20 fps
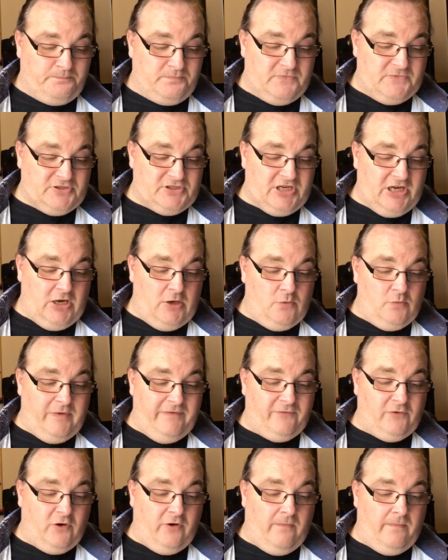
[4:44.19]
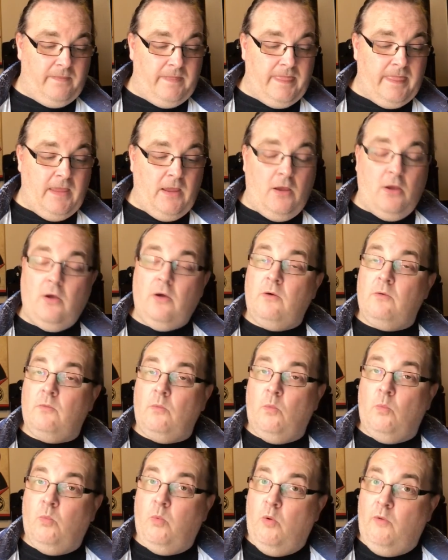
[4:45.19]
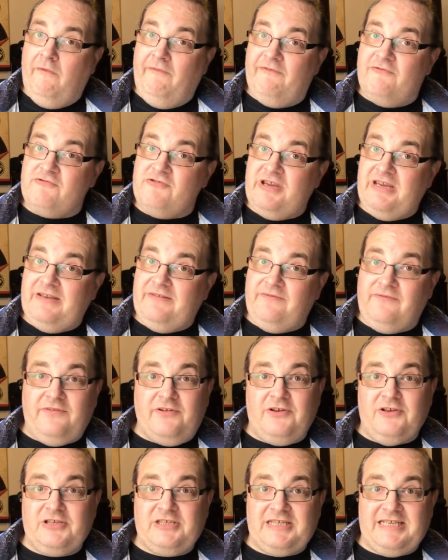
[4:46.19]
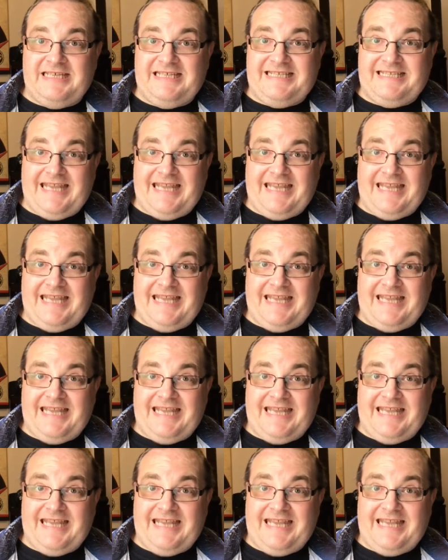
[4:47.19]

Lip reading: So we've got Wolverine versus